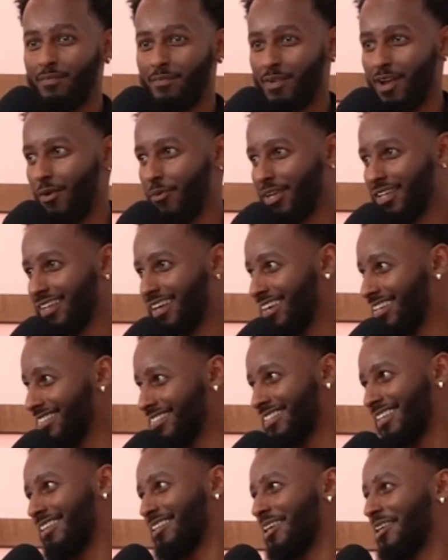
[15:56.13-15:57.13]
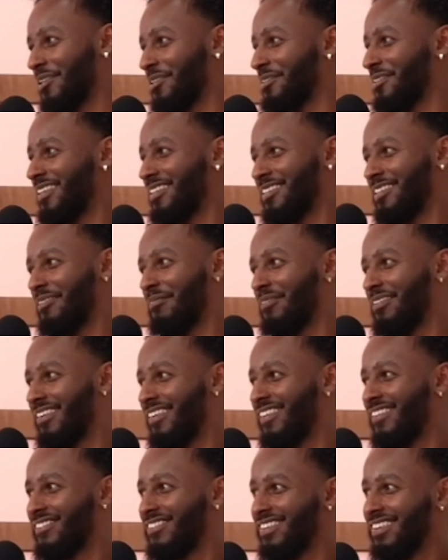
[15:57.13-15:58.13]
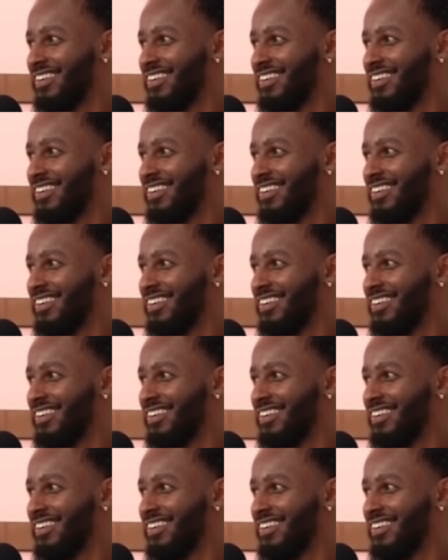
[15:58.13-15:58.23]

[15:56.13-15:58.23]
Now we can get into that later. I think I'm good.